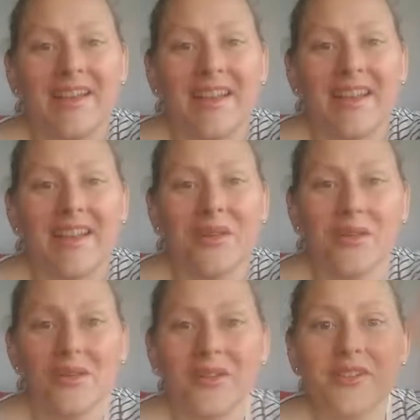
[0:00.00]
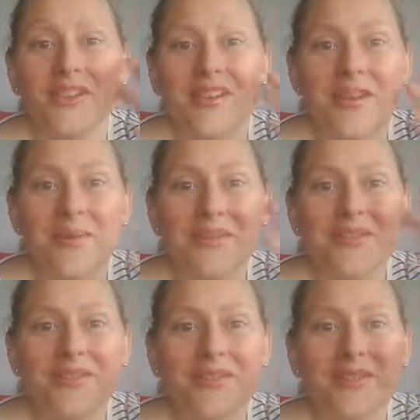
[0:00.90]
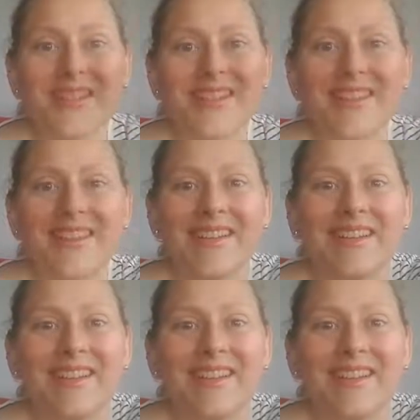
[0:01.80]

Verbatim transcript: Hello, Lorna, how are you doing?